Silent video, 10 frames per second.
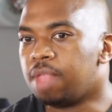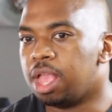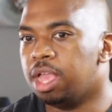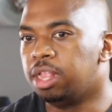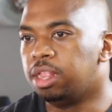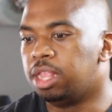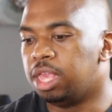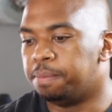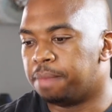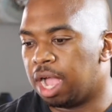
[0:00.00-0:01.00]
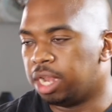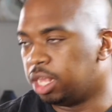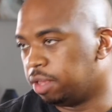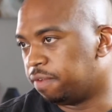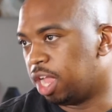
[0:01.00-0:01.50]
in the
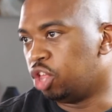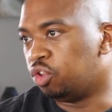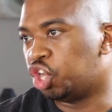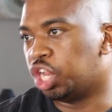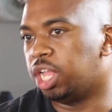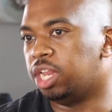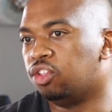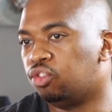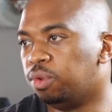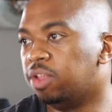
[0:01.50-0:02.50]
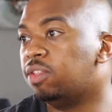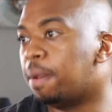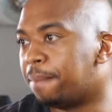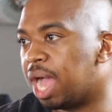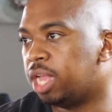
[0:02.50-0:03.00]
mining value chain. As soon as the
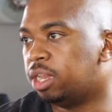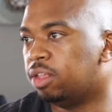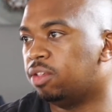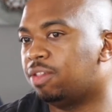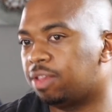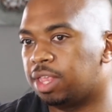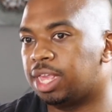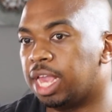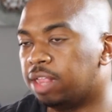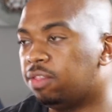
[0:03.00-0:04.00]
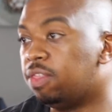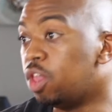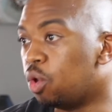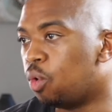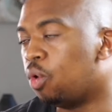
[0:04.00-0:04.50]
miners get the
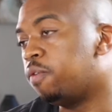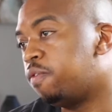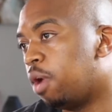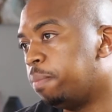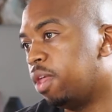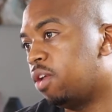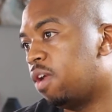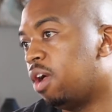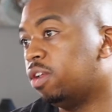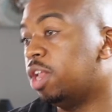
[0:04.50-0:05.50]
ore from the ground and